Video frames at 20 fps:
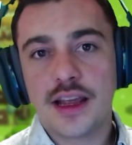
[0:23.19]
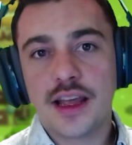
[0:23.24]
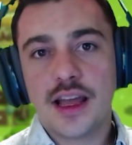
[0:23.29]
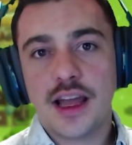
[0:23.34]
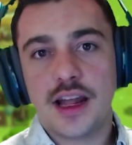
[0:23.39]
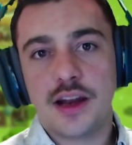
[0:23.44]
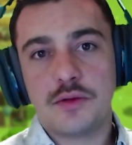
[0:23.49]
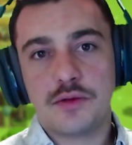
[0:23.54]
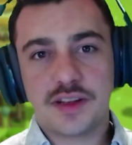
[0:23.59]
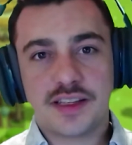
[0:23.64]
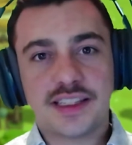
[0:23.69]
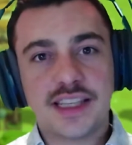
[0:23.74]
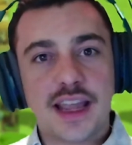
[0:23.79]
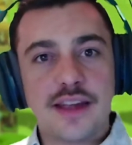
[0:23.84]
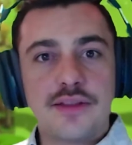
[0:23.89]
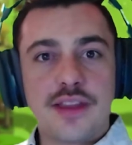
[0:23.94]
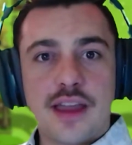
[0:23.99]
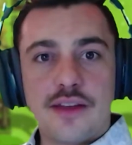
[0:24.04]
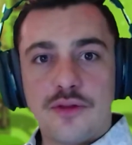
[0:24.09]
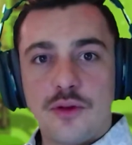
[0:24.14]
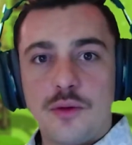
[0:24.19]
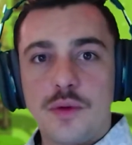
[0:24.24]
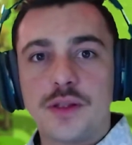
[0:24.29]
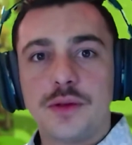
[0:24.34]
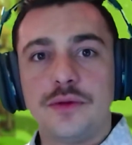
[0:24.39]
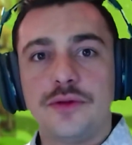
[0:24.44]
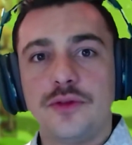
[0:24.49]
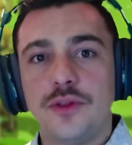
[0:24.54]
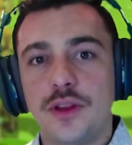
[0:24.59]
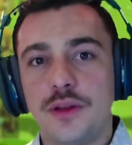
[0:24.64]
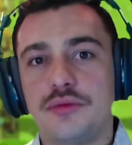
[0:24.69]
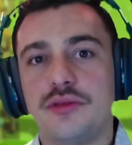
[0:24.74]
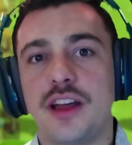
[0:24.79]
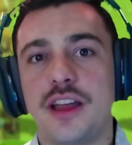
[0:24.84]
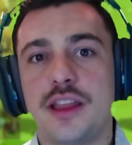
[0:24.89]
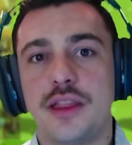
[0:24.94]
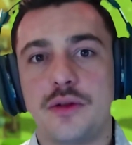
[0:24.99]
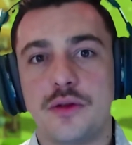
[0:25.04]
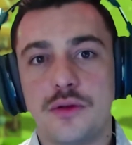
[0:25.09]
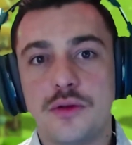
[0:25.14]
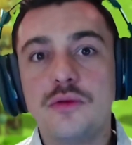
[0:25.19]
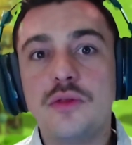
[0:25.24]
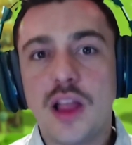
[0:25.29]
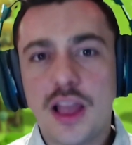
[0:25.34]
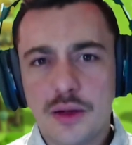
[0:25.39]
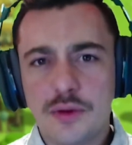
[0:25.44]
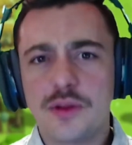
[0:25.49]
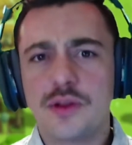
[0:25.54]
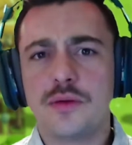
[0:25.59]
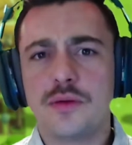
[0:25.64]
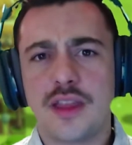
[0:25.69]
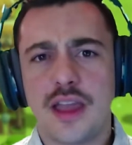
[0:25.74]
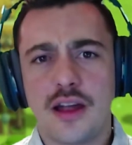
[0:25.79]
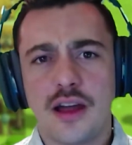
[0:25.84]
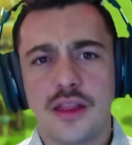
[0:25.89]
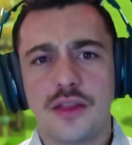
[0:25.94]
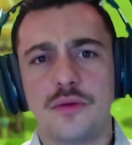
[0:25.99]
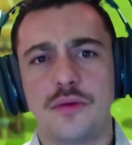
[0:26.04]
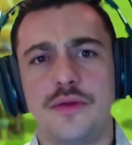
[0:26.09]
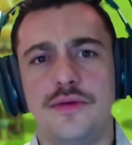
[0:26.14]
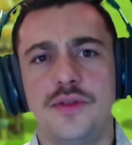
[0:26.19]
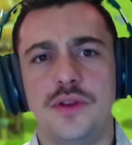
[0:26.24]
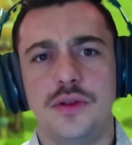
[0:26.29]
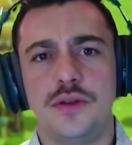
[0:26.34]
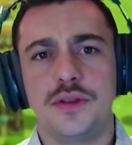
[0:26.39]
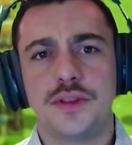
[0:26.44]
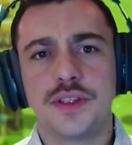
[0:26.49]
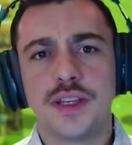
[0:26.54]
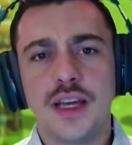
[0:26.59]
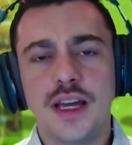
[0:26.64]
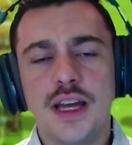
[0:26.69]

and I want to save that for once we've fully played through, like we do with our other reviews.